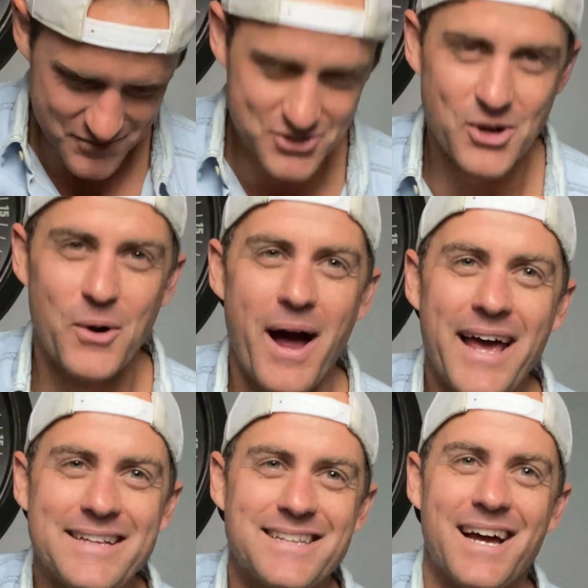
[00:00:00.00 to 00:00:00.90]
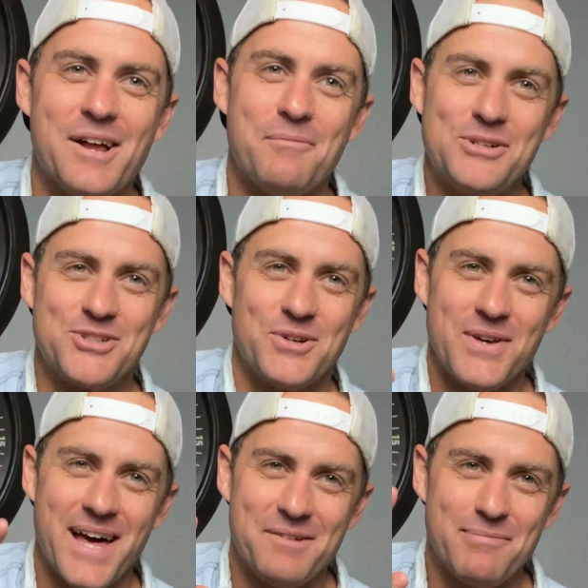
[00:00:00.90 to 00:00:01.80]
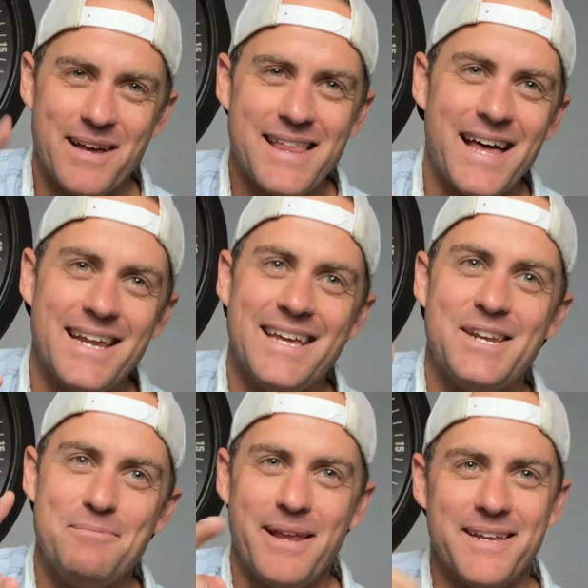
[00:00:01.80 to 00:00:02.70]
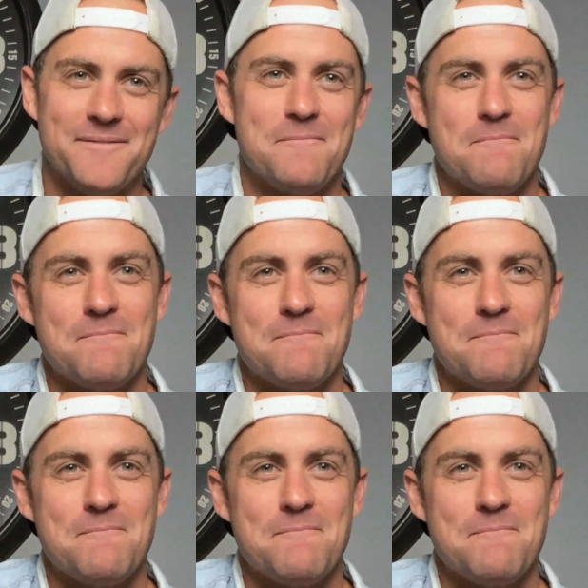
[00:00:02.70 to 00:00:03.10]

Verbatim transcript: So hang tight, I'm gonna show you how to play that in a minute.